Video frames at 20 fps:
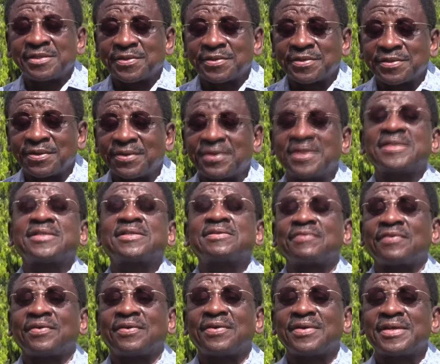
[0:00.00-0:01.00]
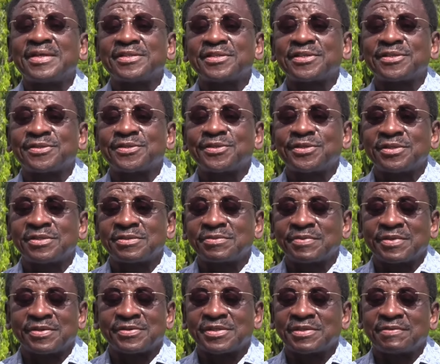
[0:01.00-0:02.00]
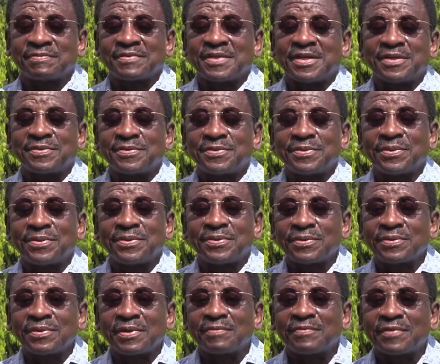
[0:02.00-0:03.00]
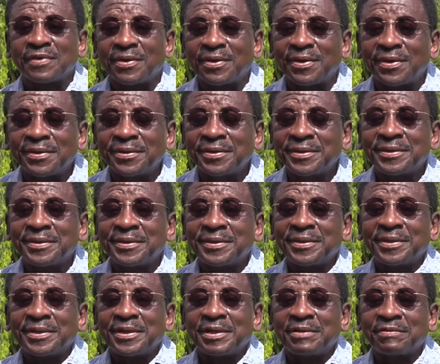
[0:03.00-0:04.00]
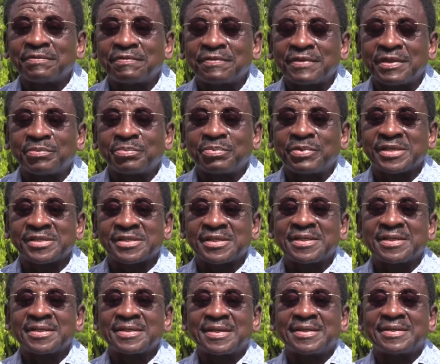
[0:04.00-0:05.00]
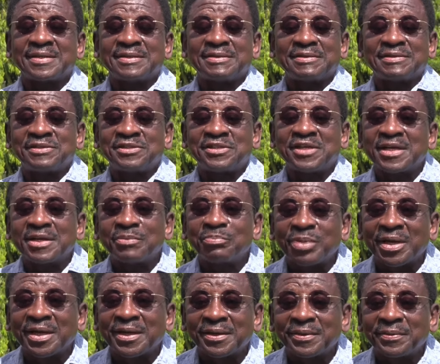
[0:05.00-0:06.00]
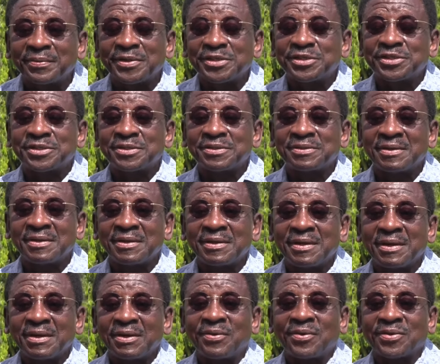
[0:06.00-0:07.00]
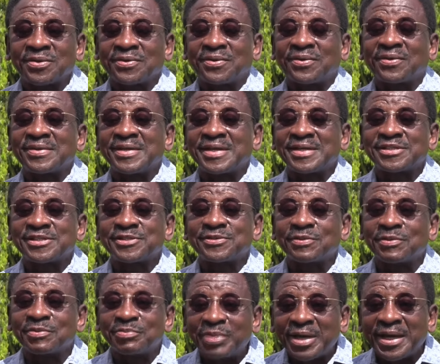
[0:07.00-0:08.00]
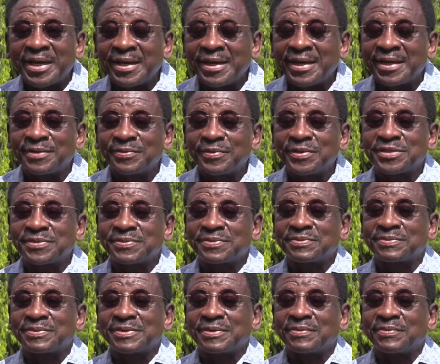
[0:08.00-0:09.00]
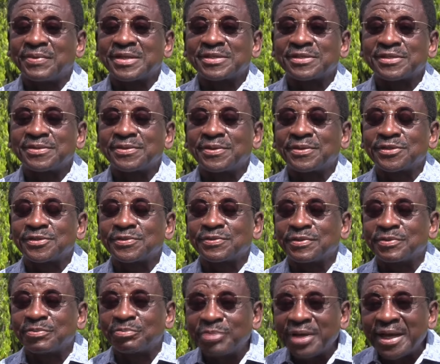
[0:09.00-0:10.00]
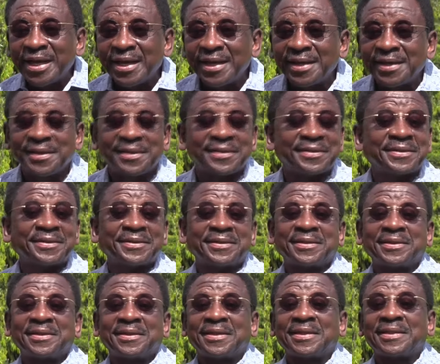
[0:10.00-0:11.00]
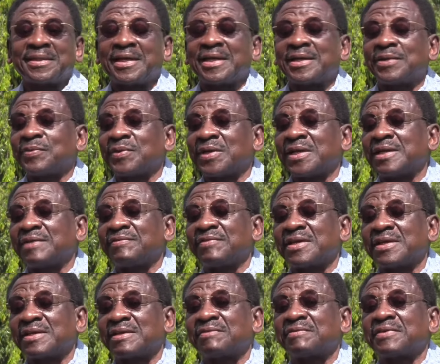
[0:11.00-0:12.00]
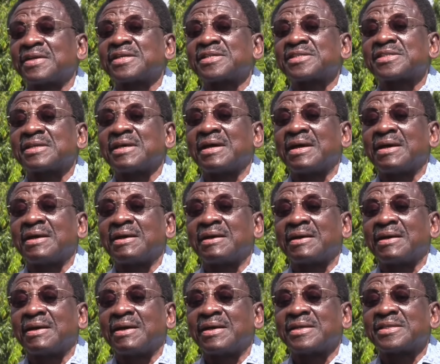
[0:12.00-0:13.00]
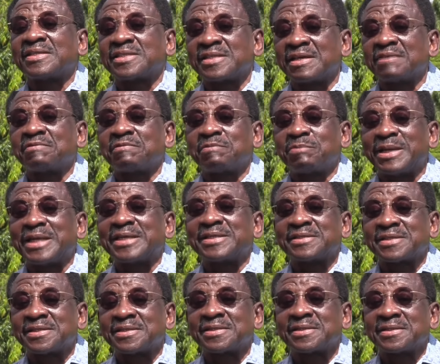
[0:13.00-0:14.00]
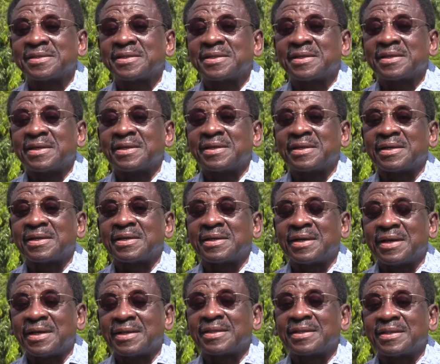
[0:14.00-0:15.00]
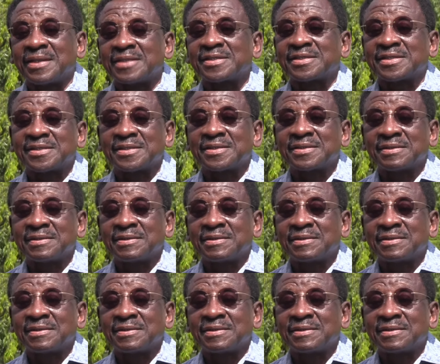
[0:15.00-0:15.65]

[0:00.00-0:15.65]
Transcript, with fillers: the authority of all institutions, because if there's no rule of law, if the president can cherry pick which court orders to obey and which ones not to obey, then we are living in a very uh, unsafe place. Uh, and this